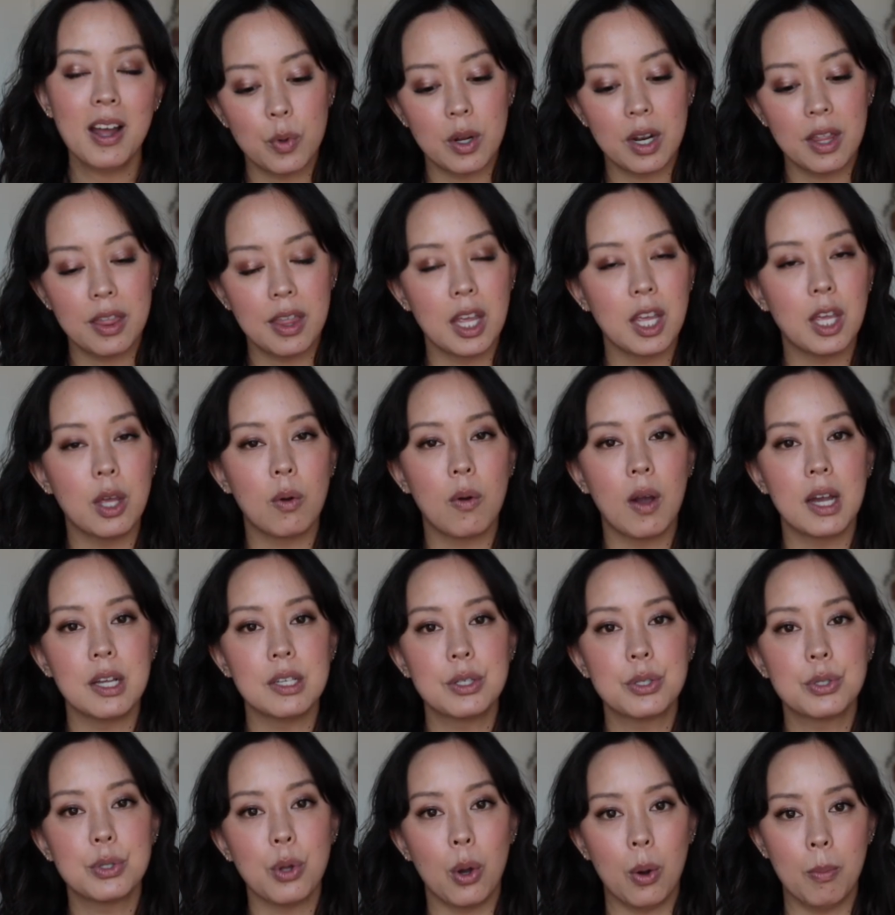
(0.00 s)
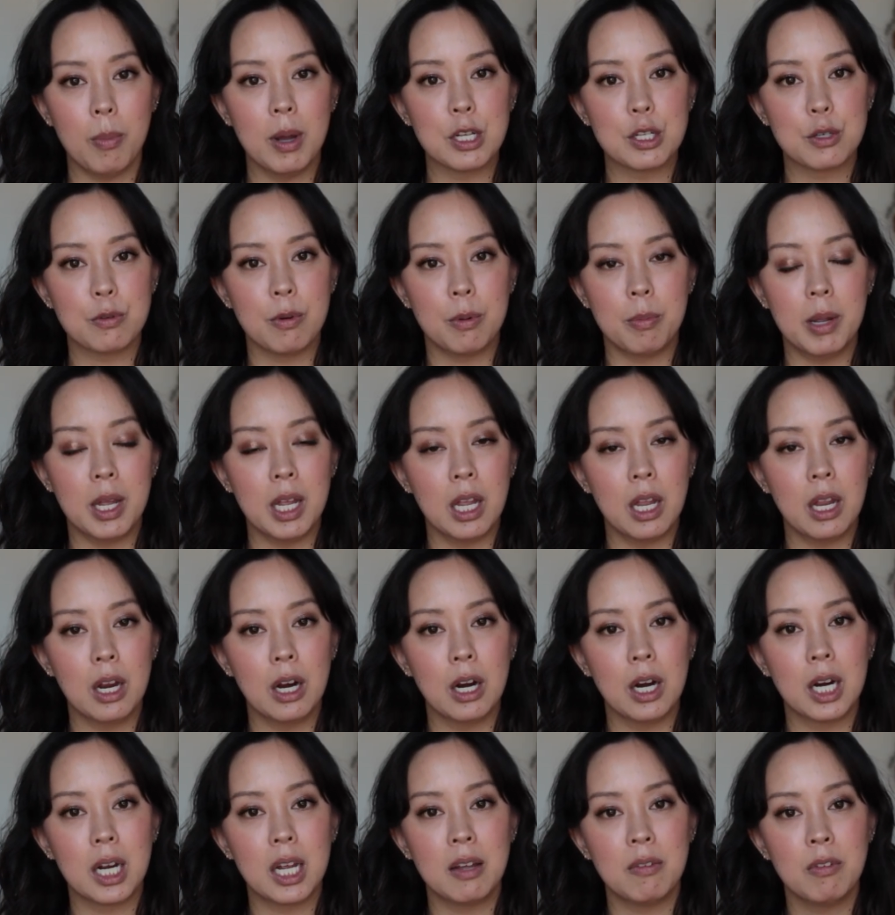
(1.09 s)
I wanna thank you guys so much for being
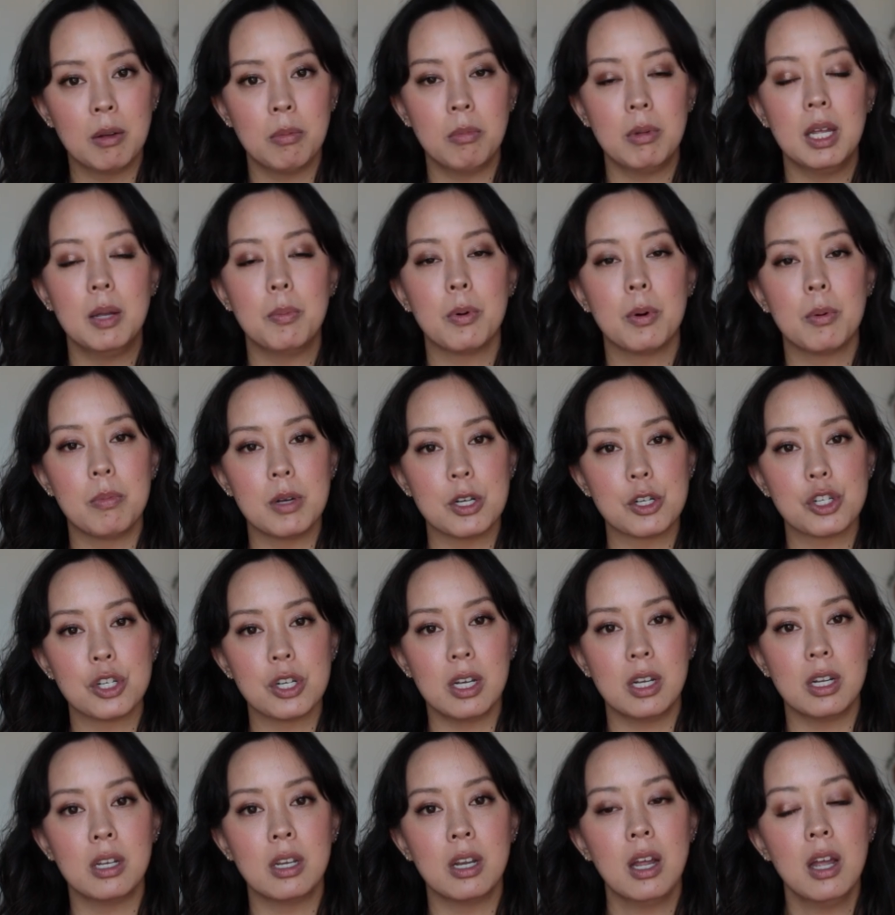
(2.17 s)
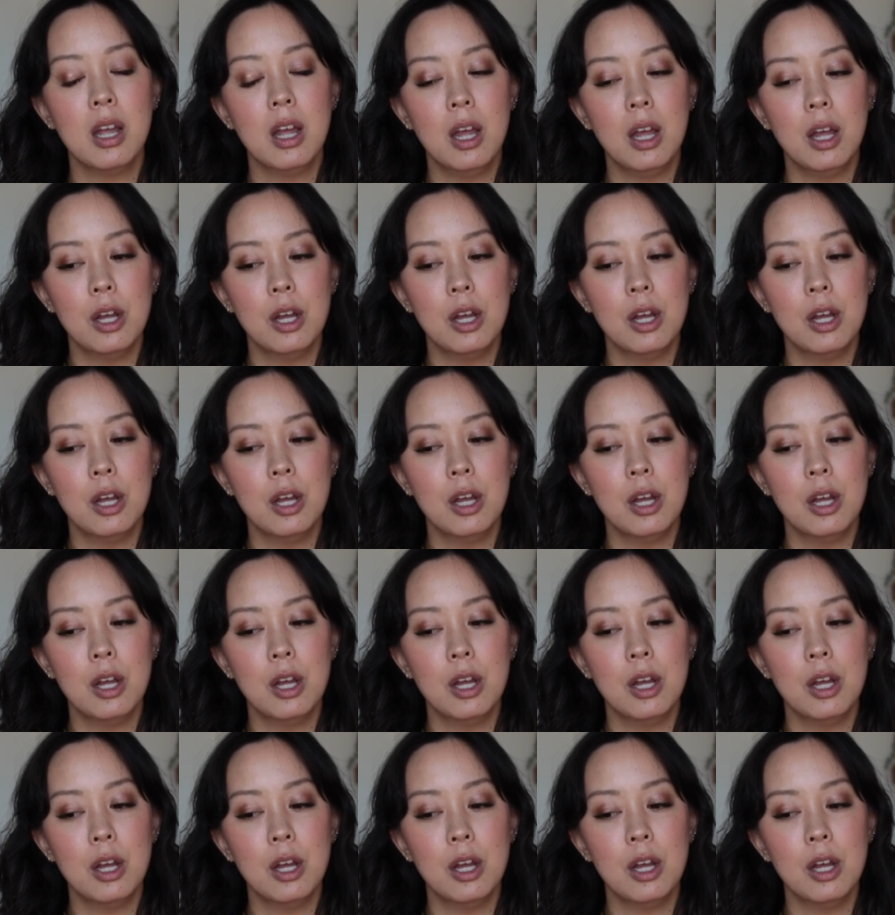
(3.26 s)
here, giving me permission